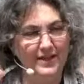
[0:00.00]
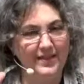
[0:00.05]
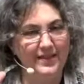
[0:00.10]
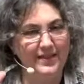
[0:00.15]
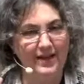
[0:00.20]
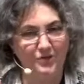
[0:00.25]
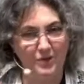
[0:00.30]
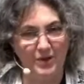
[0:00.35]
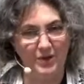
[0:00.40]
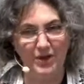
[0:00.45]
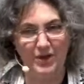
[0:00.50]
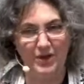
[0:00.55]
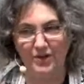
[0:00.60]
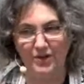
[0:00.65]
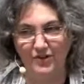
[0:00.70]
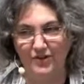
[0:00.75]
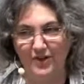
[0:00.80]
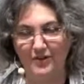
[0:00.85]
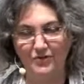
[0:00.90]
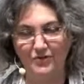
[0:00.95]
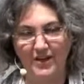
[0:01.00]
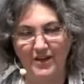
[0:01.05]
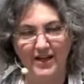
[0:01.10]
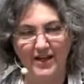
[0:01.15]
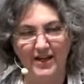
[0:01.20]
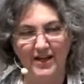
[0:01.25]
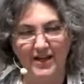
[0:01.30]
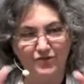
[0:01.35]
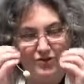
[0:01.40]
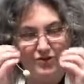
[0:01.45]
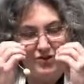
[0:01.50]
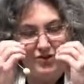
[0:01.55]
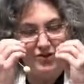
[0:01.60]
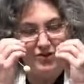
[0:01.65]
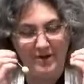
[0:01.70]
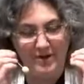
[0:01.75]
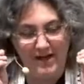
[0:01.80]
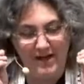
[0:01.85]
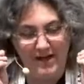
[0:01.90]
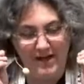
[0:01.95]
That's when it hurts. I forget. I scrunch up
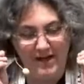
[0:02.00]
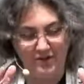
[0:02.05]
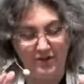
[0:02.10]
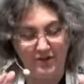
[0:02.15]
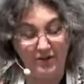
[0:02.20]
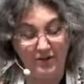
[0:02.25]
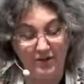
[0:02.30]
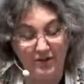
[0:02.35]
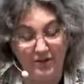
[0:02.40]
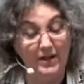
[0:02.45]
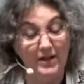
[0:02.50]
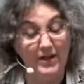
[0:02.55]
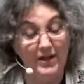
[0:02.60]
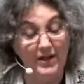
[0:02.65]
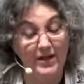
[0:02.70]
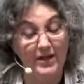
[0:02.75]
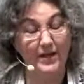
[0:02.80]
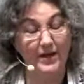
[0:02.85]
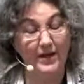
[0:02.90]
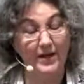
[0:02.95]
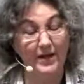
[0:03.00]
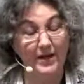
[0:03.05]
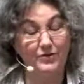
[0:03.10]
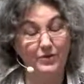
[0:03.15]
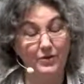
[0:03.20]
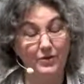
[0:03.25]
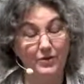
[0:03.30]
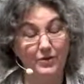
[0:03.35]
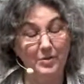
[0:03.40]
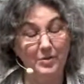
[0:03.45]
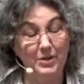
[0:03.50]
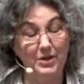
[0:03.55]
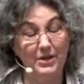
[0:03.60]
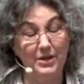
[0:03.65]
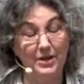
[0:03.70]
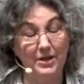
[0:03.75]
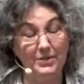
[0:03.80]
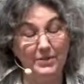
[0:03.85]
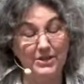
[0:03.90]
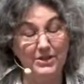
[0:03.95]
my eyes, and it hurts. And then I have to remember to
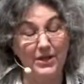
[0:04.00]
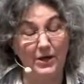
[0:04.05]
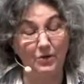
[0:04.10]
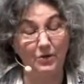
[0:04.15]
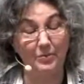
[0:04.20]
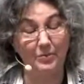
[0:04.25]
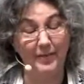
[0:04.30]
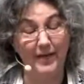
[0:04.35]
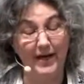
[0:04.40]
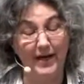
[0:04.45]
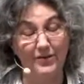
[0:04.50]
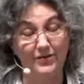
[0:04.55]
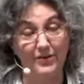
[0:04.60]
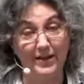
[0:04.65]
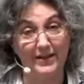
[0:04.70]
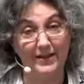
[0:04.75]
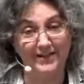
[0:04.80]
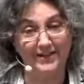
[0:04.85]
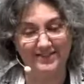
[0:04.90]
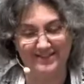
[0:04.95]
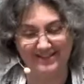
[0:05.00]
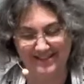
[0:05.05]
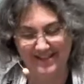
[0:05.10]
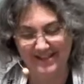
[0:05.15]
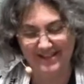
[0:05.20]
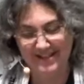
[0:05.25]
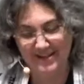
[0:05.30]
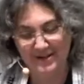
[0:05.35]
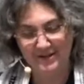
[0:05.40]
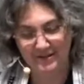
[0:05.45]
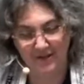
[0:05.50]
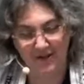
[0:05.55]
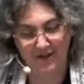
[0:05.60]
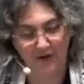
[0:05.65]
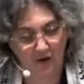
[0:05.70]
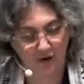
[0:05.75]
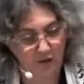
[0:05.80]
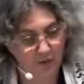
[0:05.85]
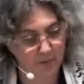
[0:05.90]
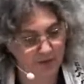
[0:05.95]
take my shower with my eyes like this, with
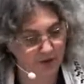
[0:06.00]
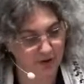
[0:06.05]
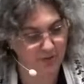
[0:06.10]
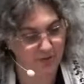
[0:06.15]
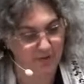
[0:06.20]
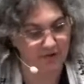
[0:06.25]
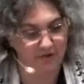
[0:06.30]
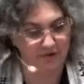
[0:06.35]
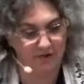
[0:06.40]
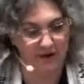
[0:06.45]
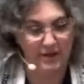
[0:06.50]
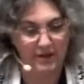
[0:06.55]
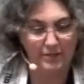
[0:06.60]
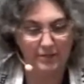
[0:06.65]
it open almost.